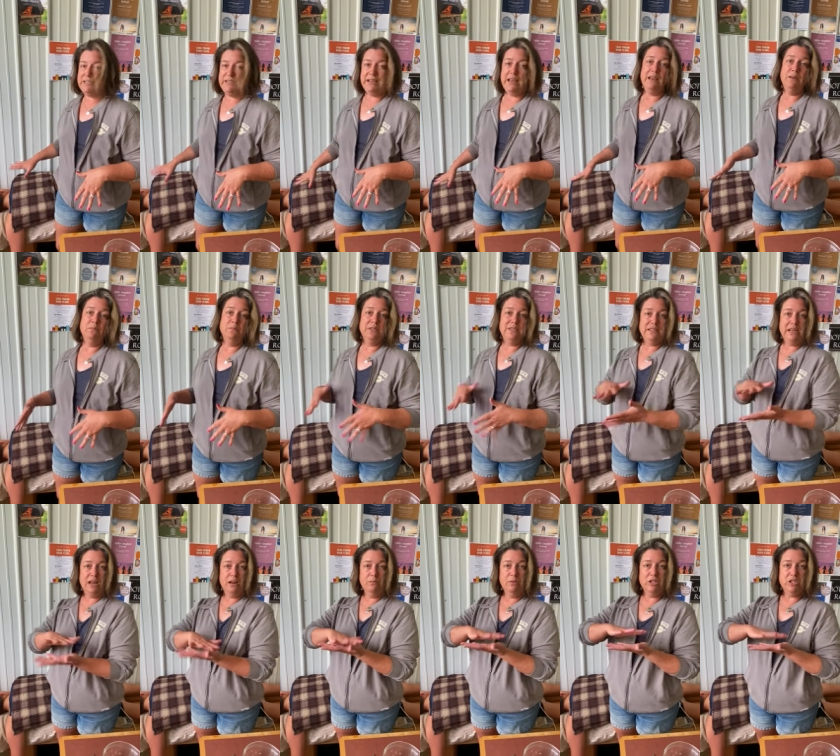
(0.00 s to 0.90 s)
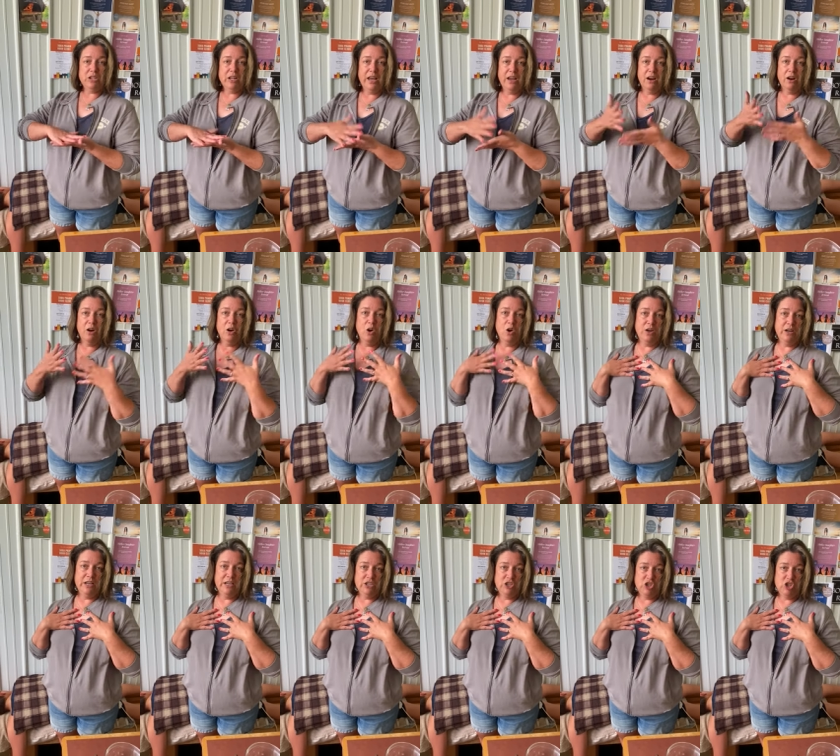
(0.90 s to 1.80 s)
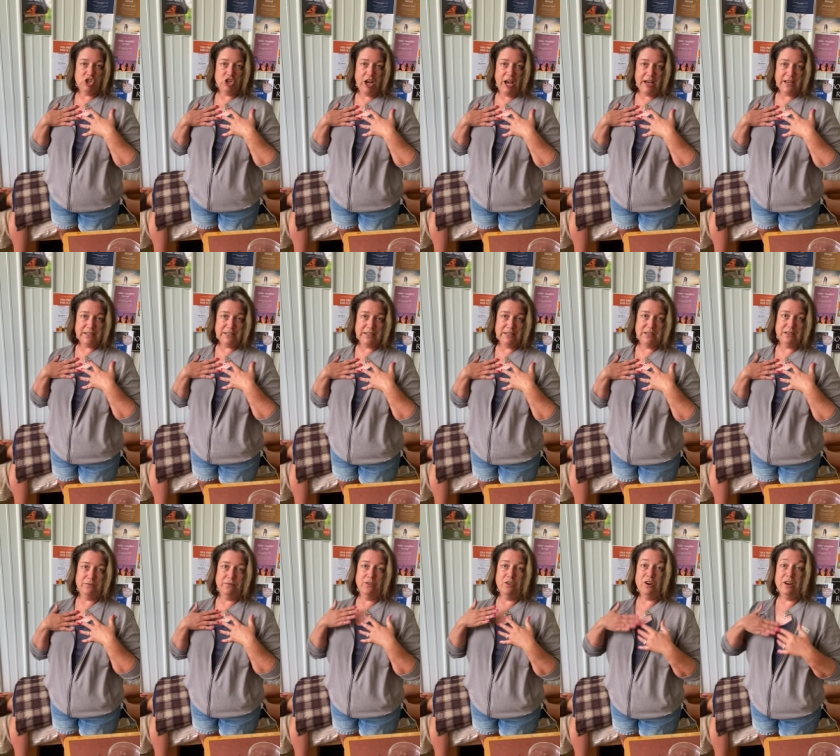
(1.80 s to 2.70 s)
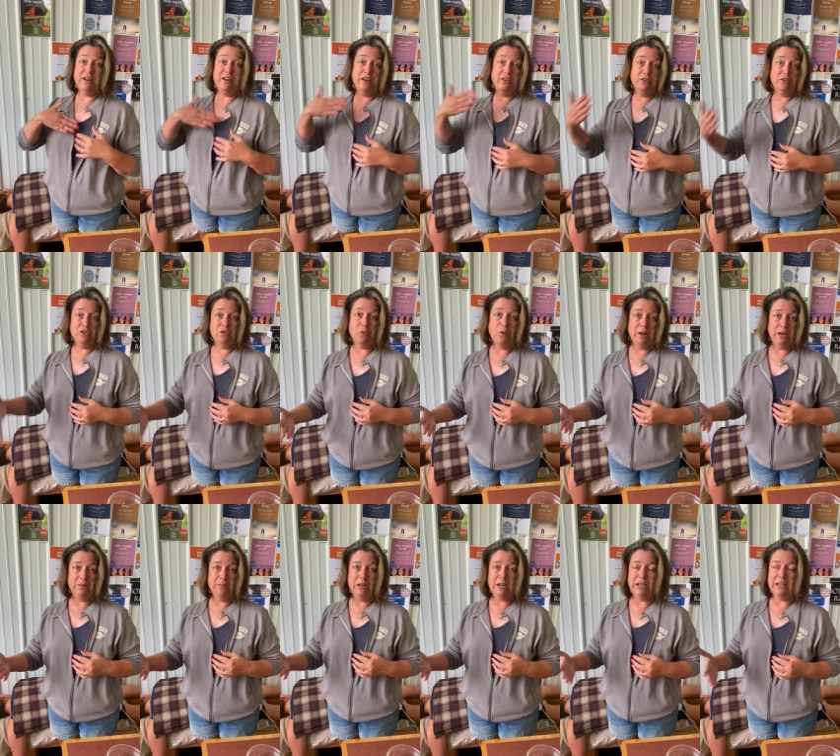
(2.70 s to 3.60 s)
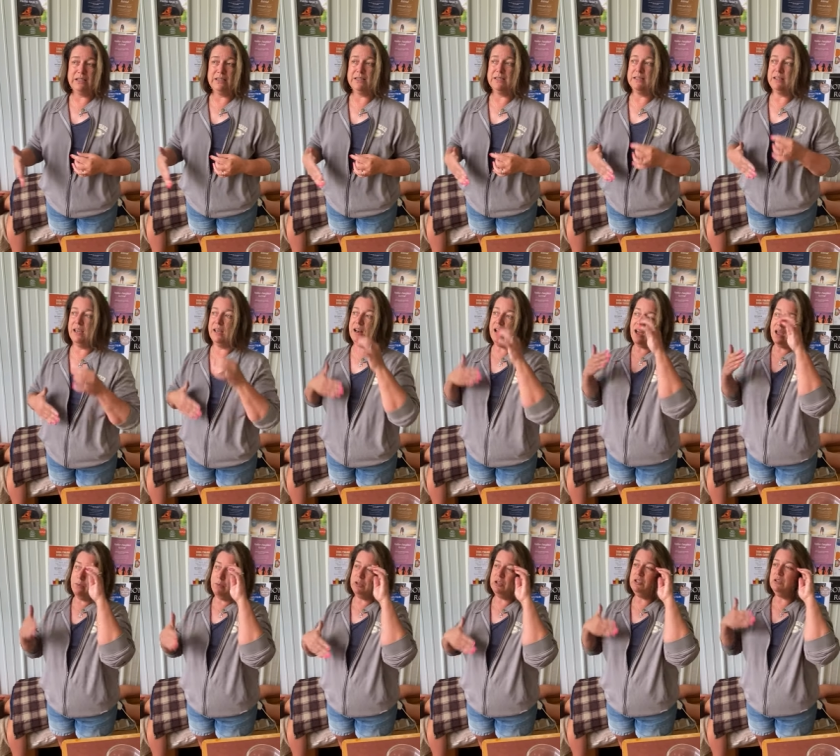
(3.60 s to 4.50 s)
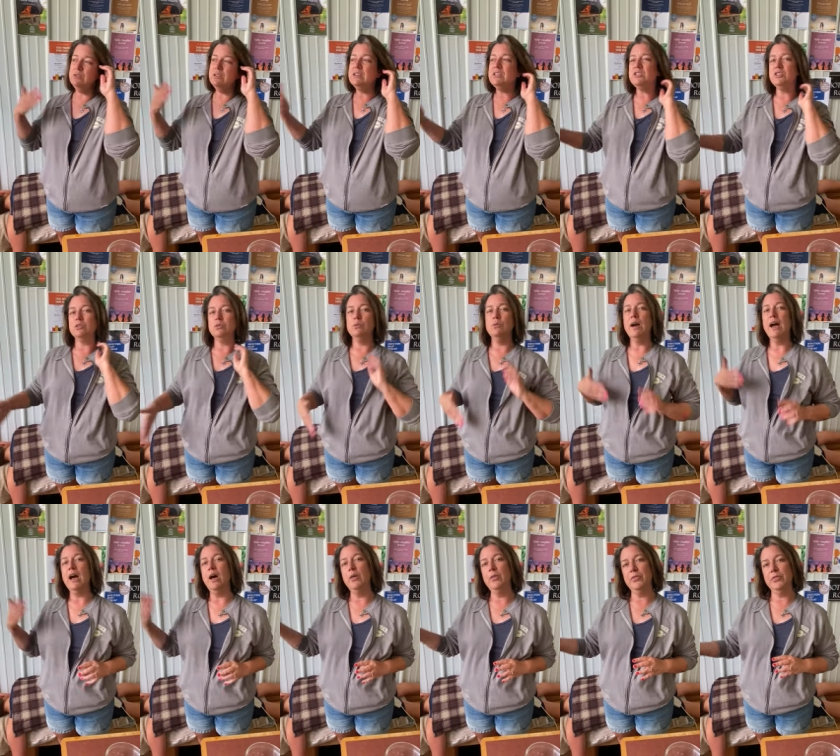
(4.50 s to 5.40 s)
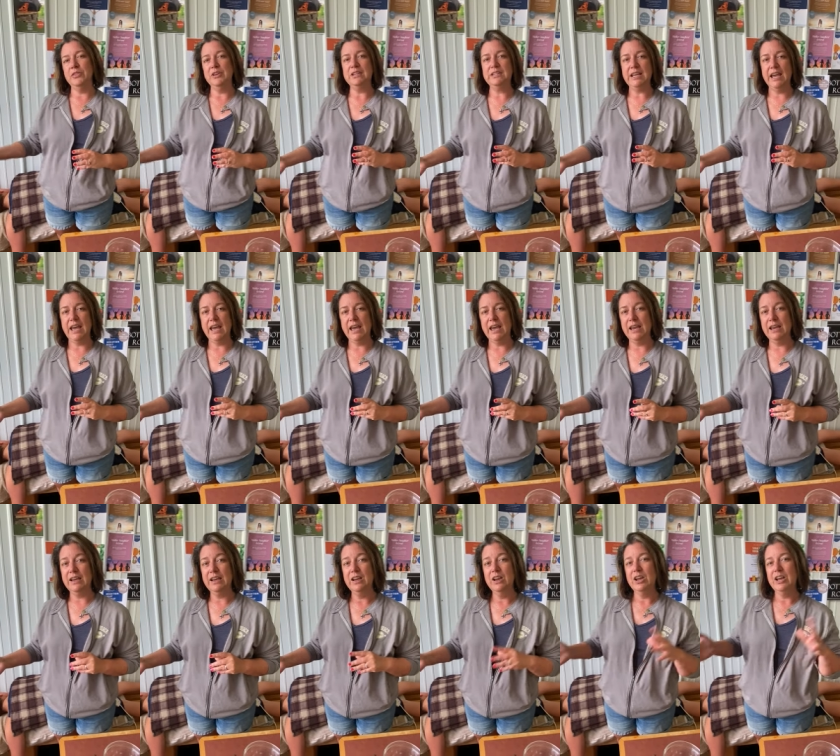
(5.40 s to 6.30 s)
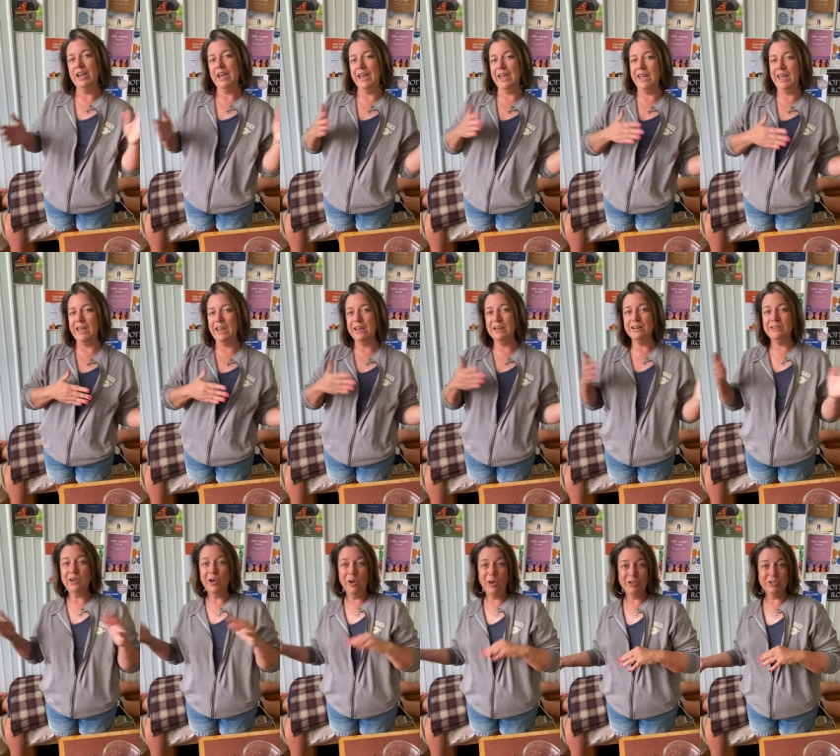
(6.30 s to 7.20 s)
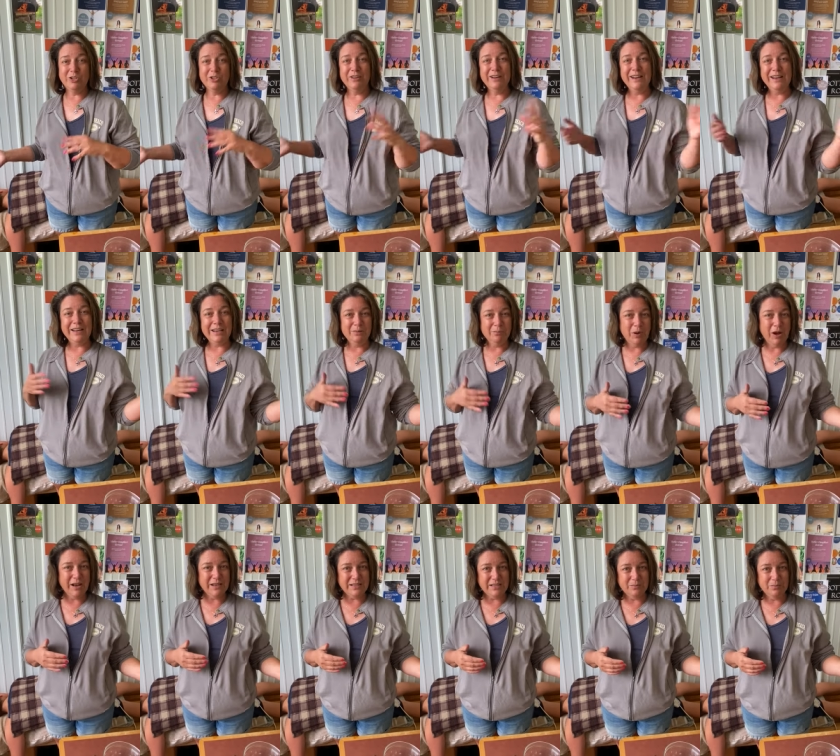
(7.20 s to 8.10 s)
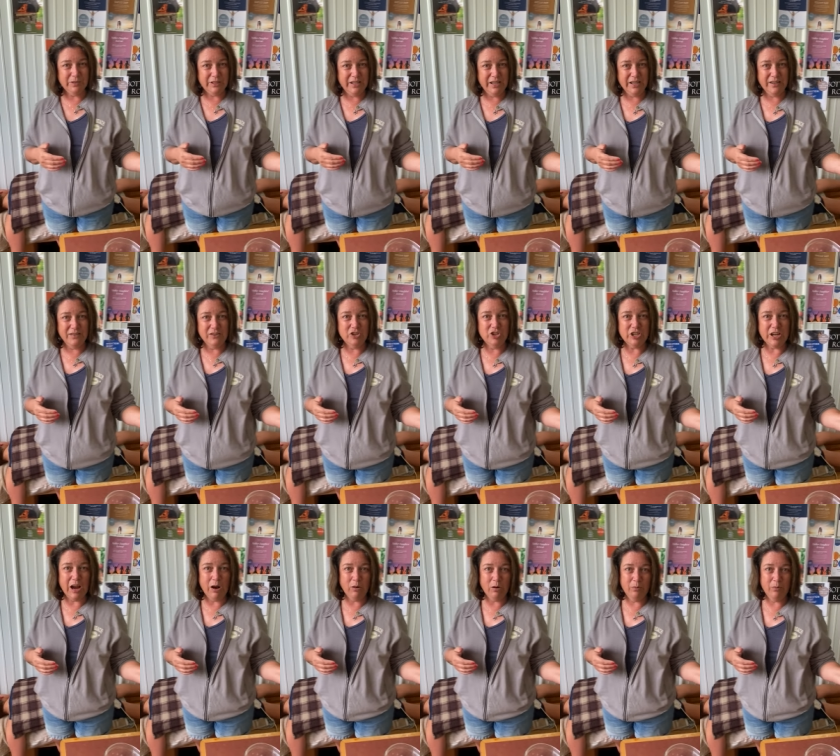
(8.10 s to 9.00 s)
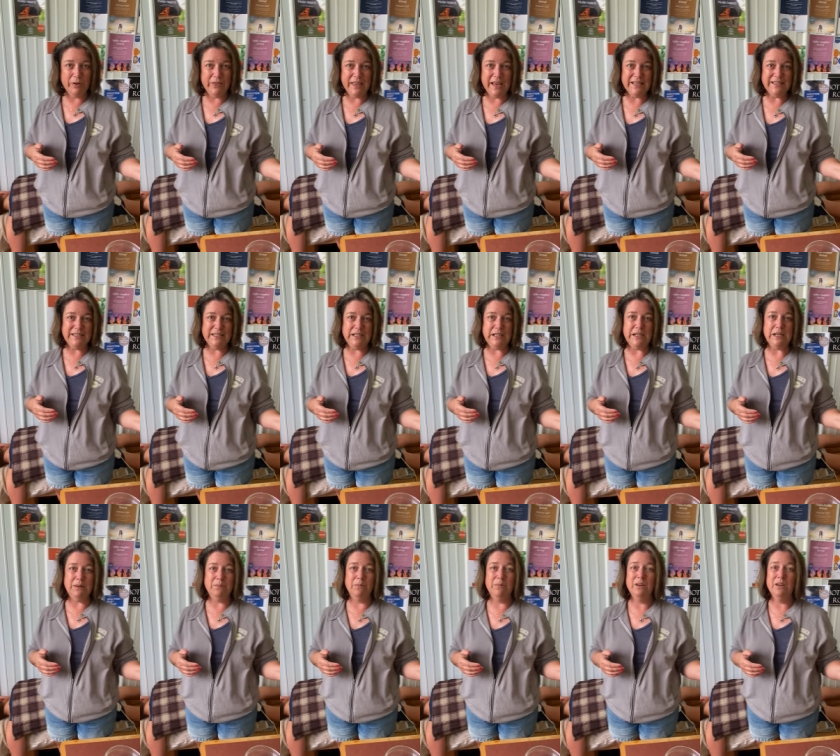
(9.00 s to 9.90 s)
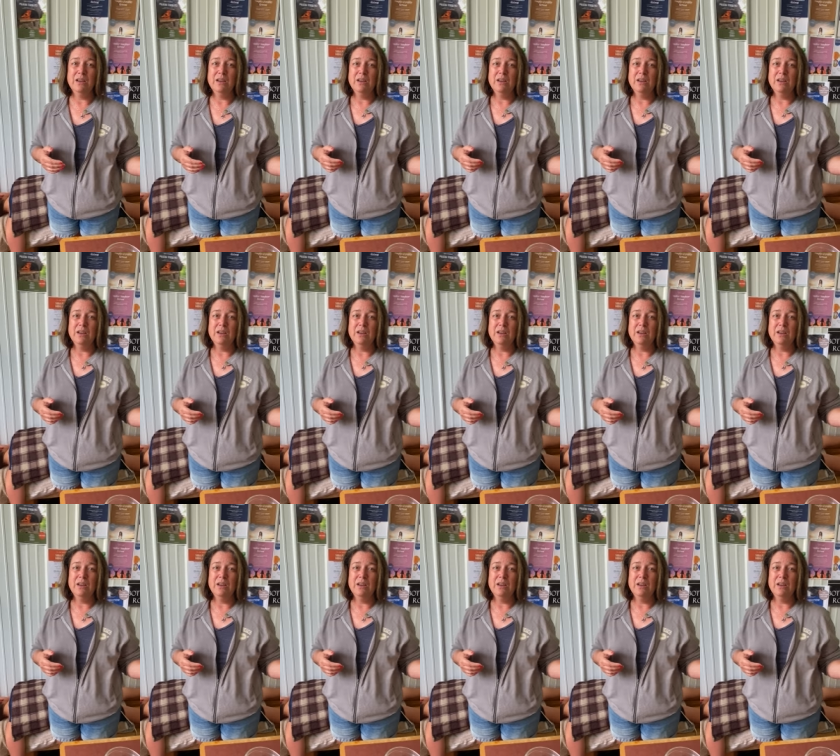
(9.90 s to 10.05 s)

same sandwich layer on his chest for another 20 minutes. And I would do this throughout the day and alternating possibly in the shower with that steam.